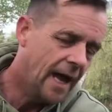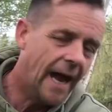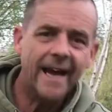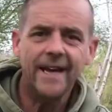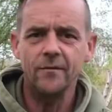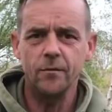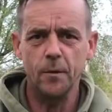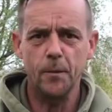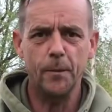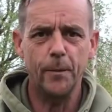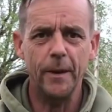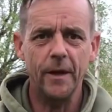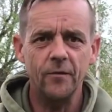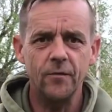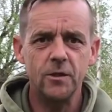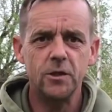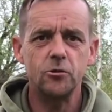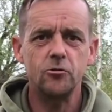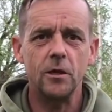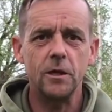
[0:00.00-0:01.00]
Had a bit of
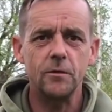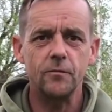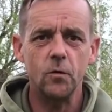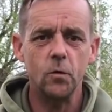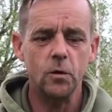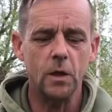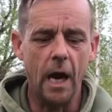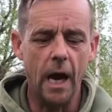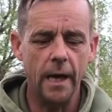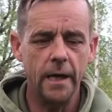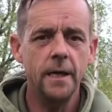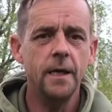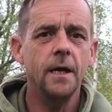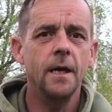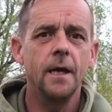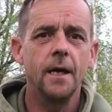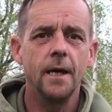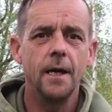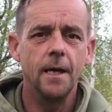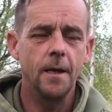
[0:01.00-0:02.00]
a stressful day,
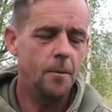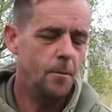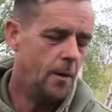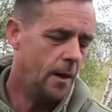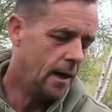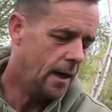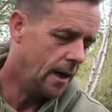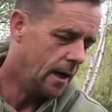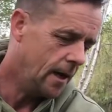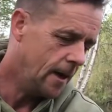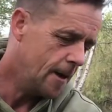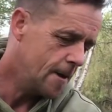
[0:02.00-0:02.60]
but